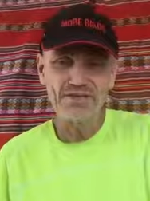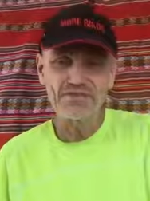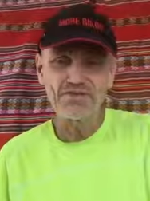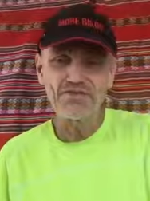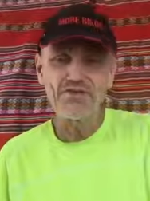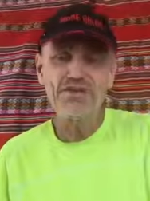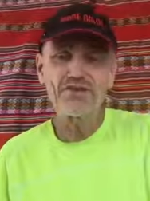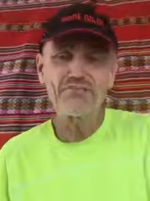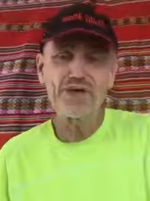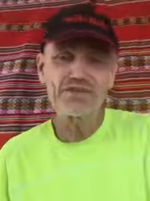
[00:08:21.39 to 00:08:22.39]
So the
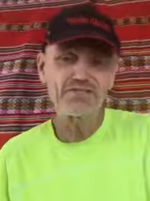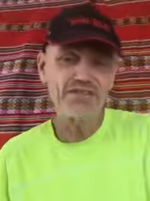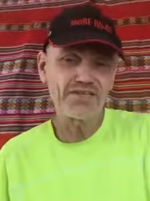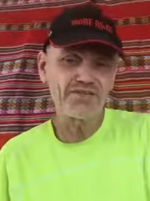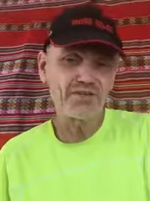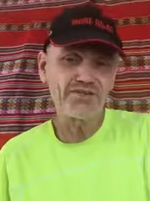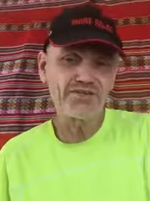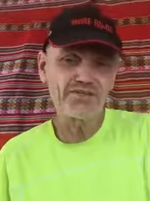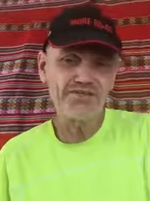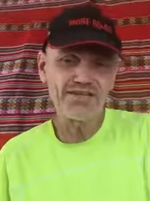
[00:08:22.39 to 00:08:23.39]
regular price is like
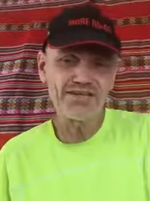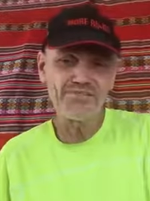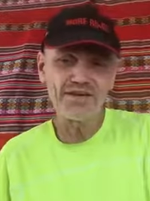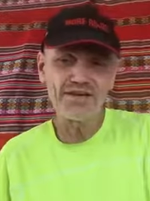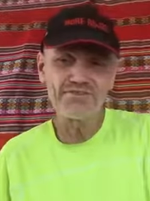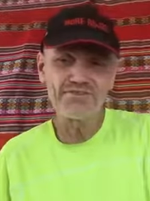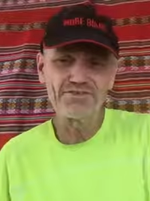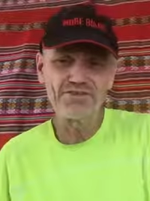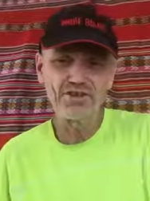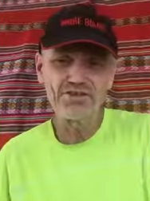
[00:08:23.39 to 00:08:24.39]
$1,285.
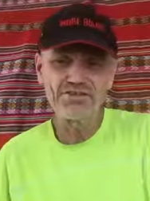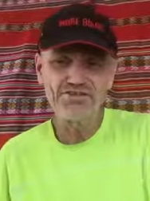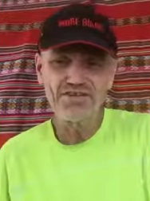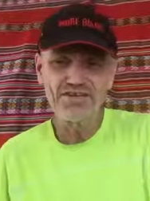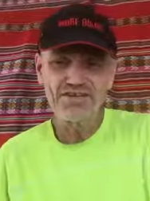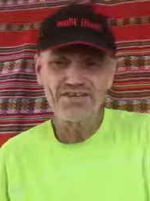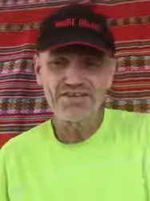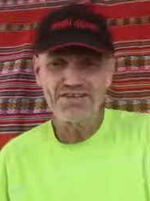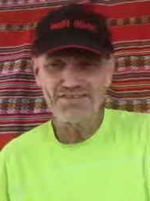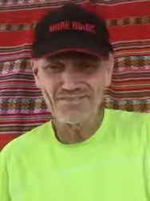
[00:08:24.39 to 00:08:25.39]
Uh,